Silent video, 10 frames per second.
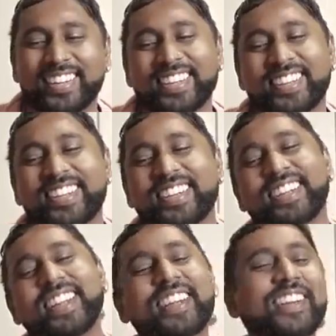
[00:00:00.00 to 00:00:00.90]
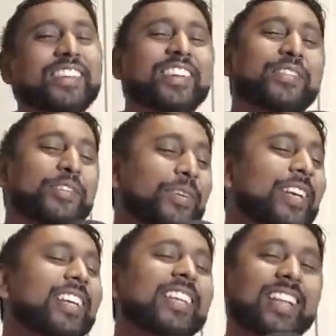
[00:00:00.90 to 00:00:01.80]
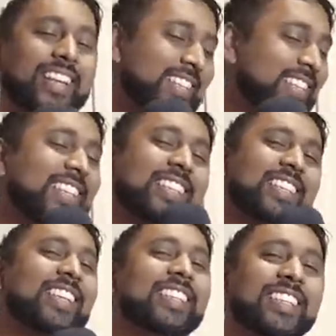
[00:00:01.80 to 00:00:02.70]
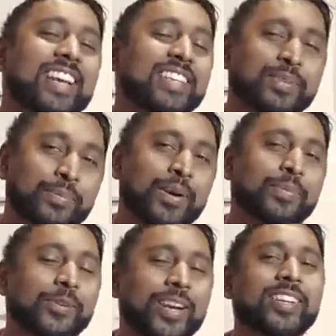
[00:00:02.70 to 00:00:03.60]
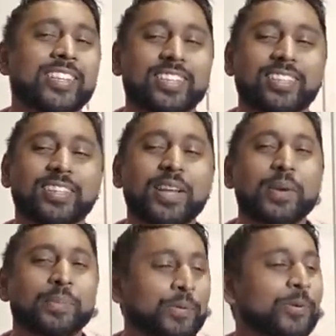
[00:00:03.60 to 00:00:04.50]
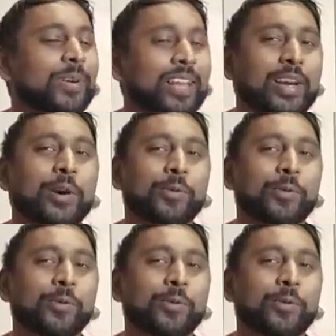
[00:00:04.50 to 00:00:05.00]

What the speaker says: They don't even give you like 16 seconds of preparation before they go